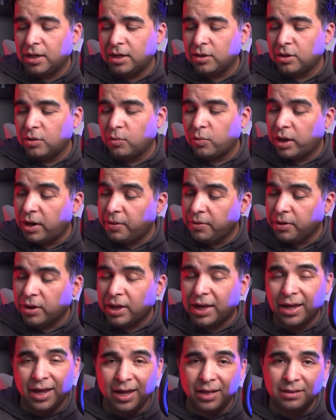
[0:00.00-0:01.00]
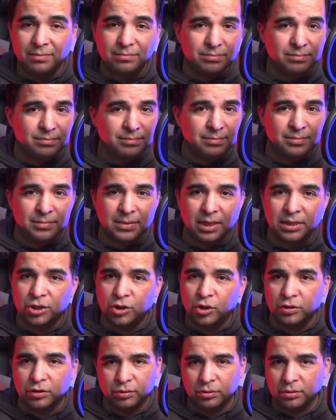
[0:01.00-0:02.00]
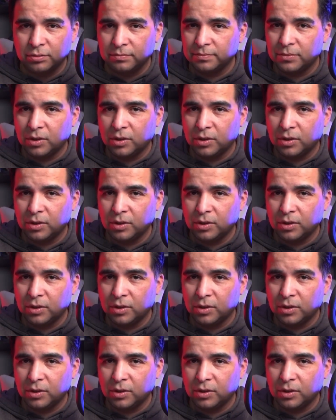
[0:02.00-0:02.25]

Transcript: Whatever you can get is useful.